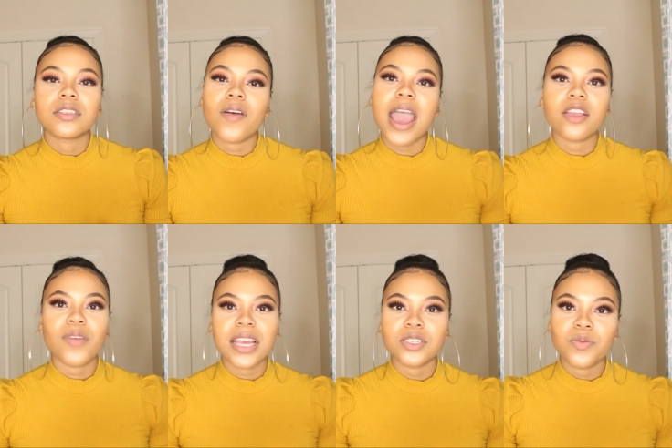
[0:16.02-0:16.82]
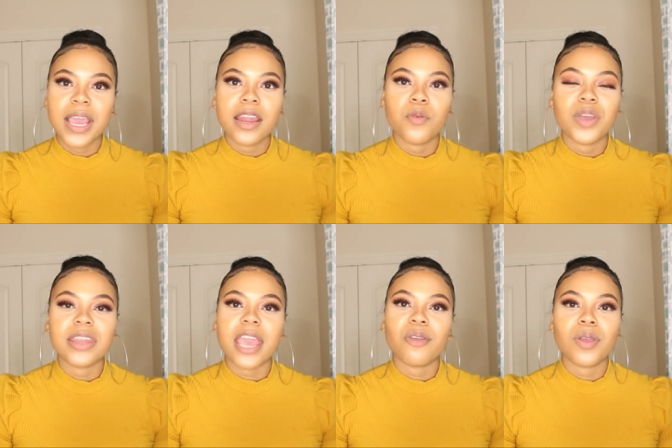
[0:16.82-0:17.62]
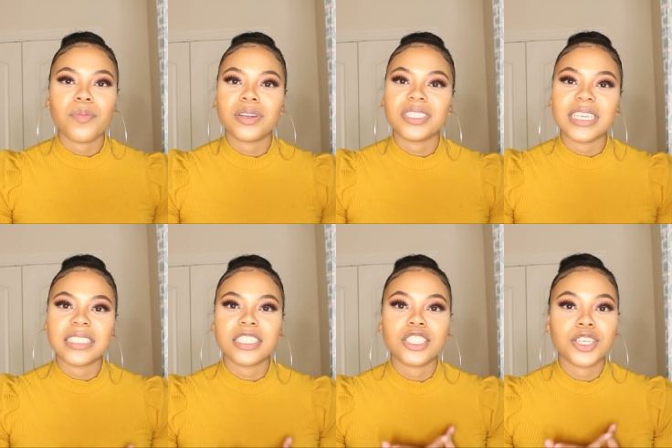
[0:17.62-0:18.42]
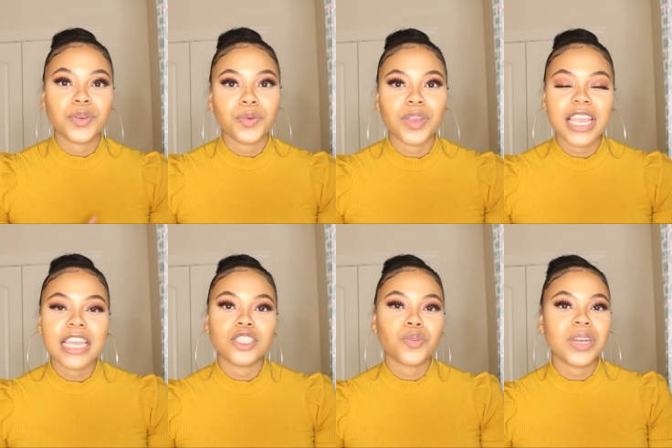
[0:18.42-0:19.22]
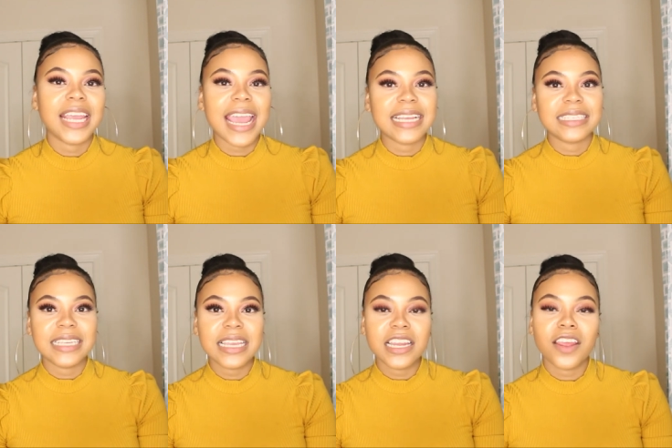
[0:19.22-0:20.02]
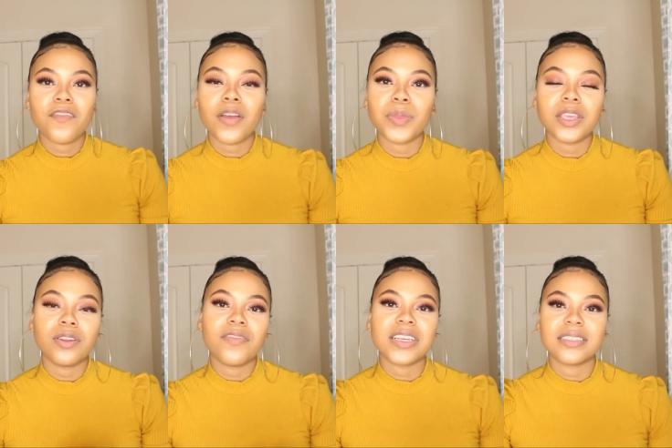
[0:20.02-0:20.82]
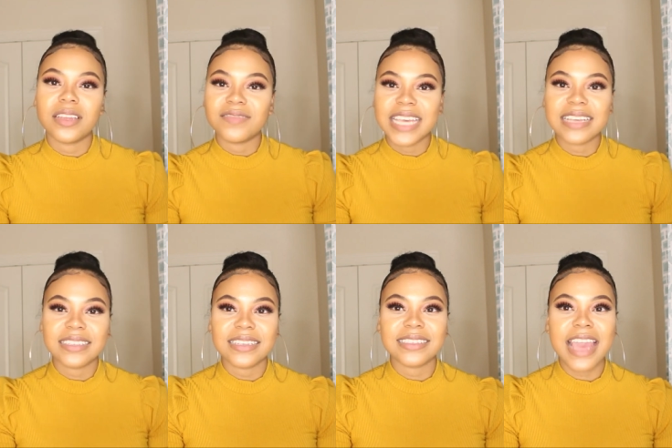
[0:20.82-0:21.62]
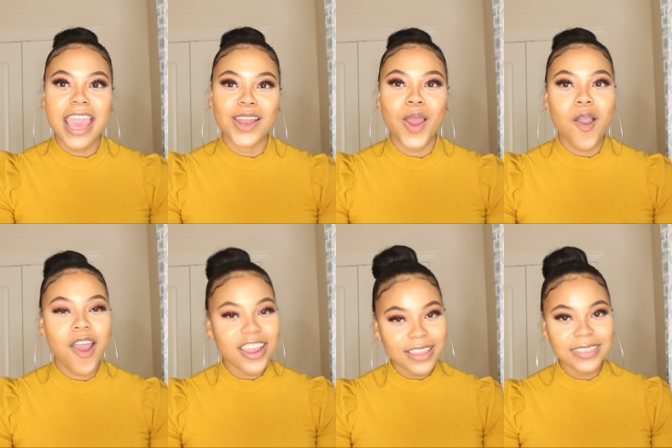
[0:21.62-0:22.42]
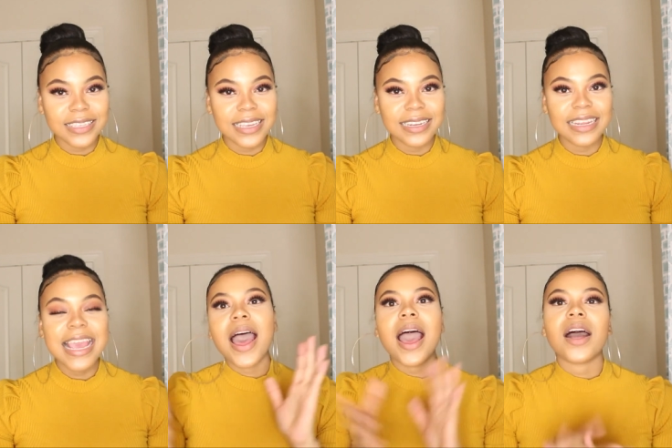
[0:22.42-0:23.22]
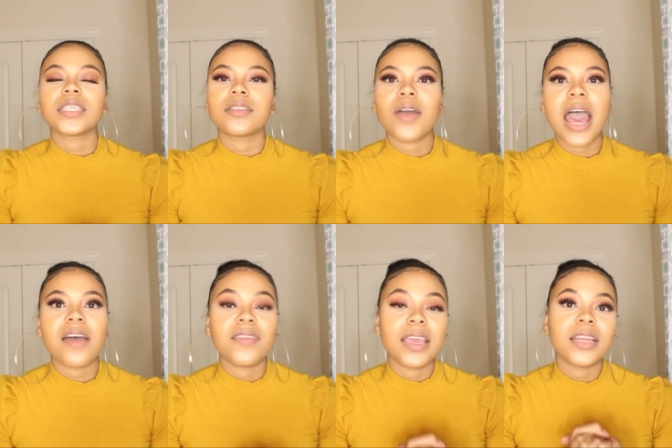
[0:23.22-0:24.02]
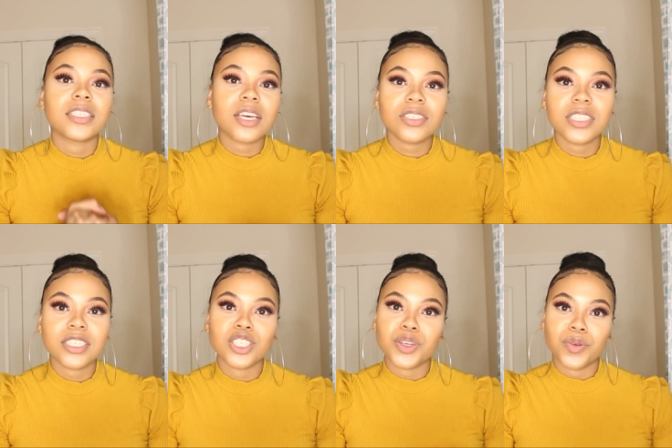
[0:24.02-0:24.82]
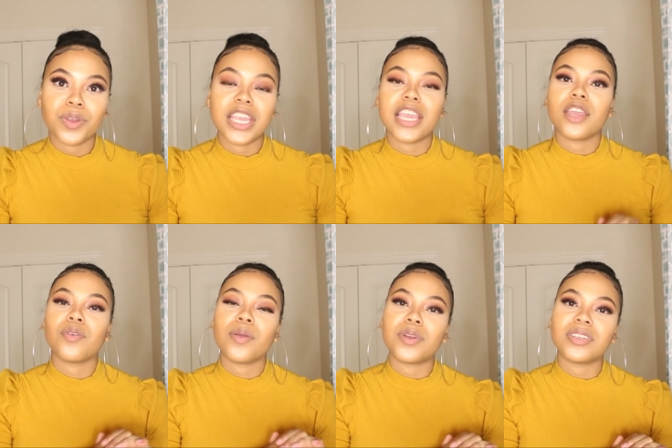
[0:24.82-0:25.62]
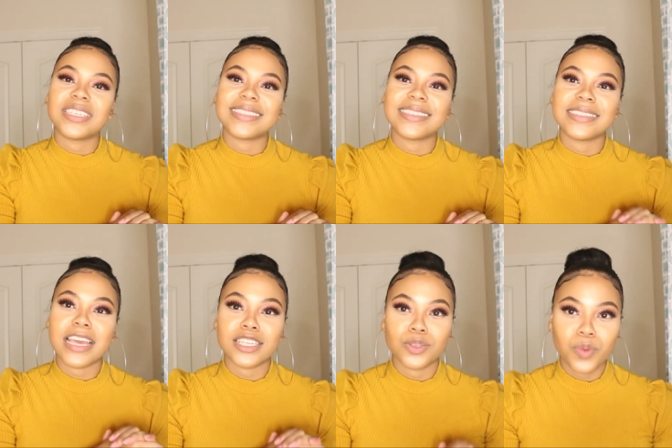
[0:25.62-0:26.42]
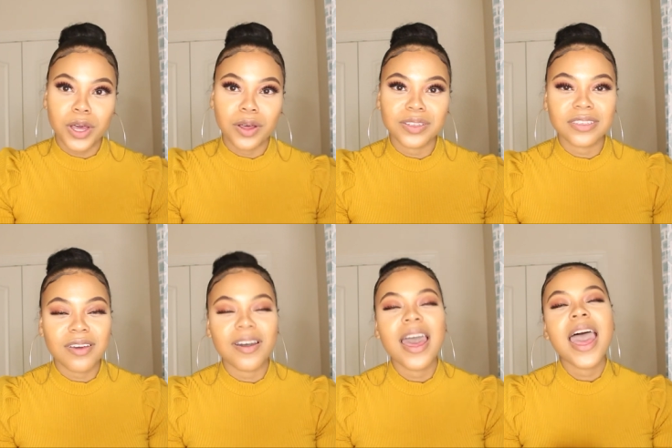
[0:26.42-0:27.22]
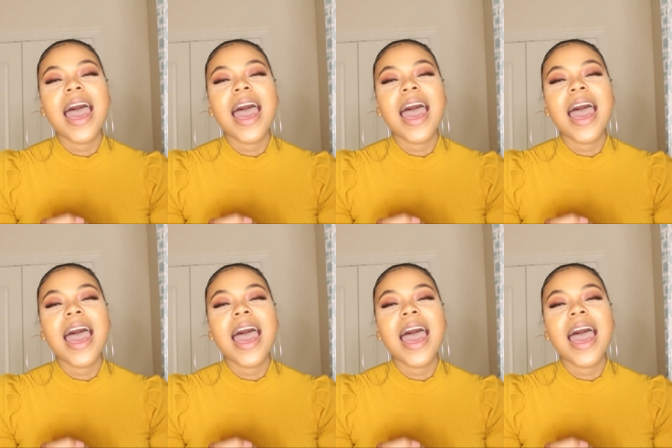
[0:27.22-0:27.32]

So I graduated with a criminal justice degree in 2018 from the University of Texas at Arlington. I also have an associate's degree in criminal justice as well. So